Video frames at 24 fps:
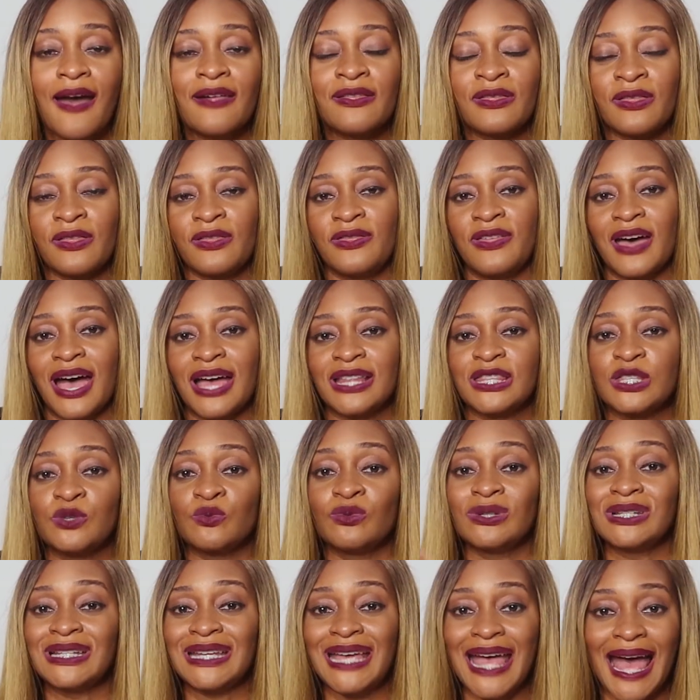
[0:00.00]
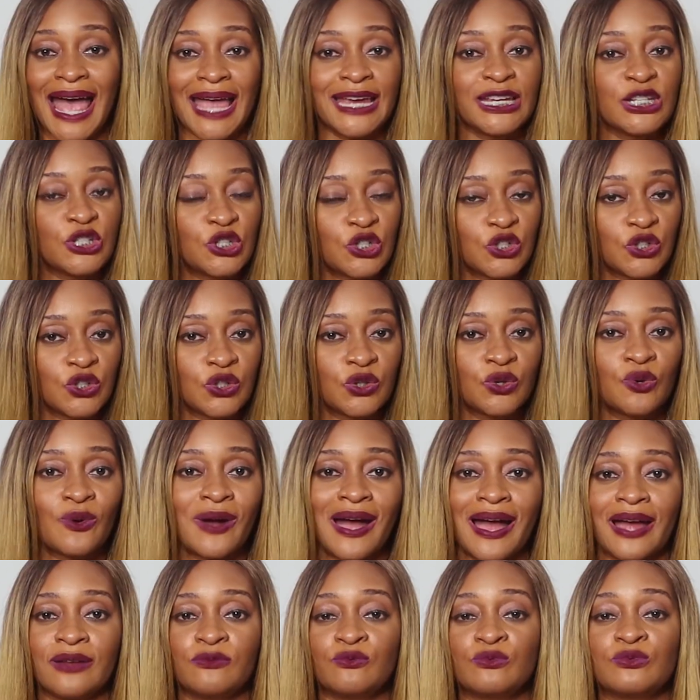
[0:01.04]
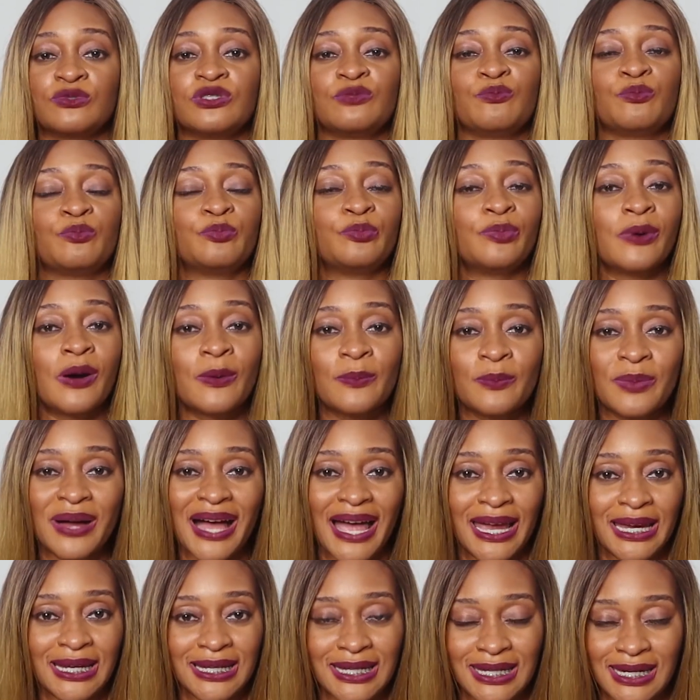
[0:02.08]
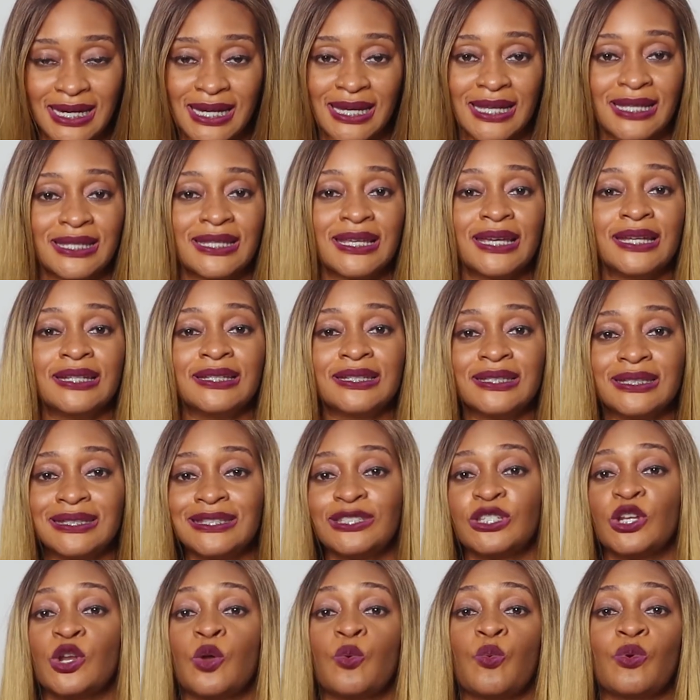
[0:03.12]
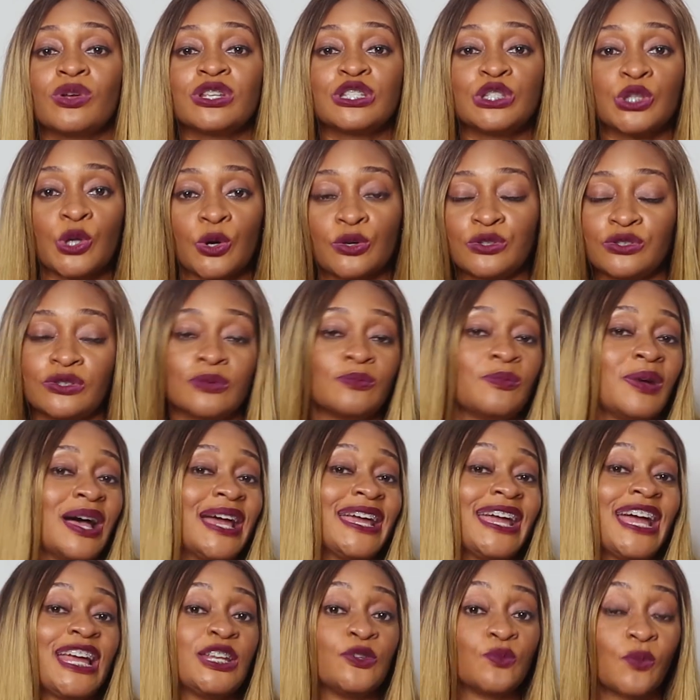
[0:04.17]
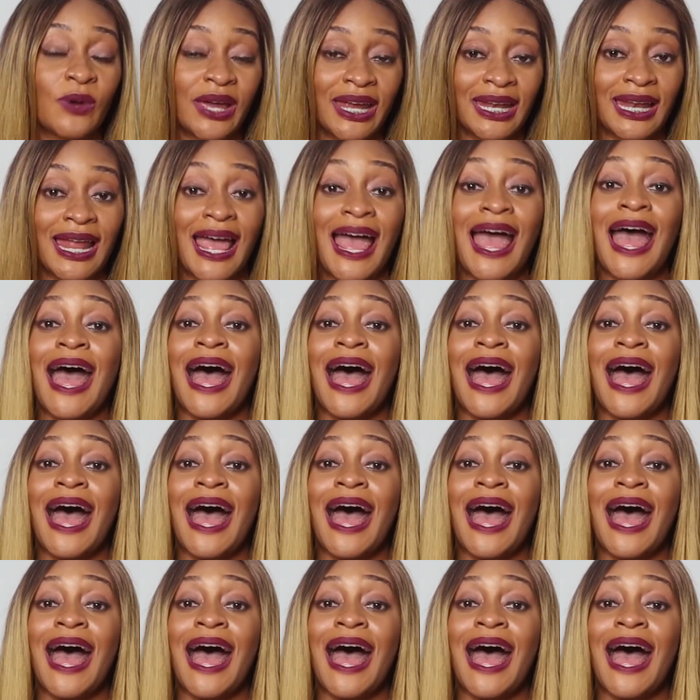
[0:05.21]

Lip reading: that will guide you and bump ideas in decision on what stocks to buy and when,